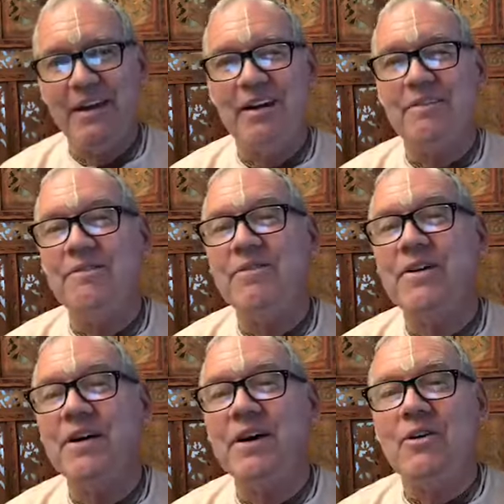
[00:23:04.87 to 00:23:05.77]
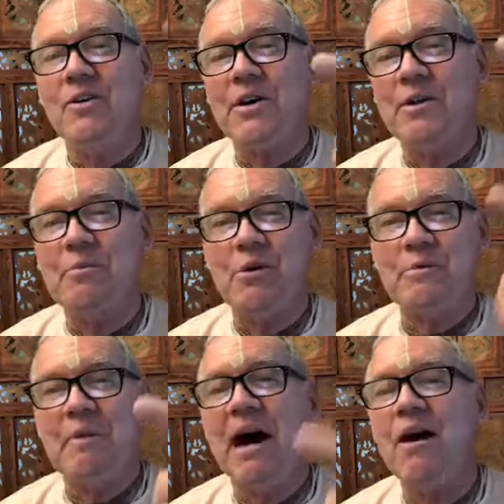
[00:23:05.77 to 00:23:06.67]
of one of the
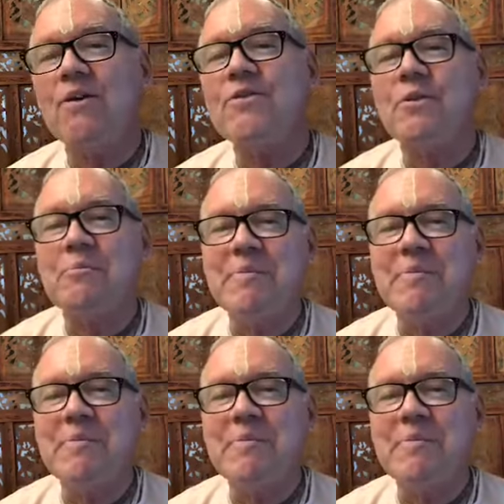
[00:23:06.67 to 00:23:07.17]
most powerful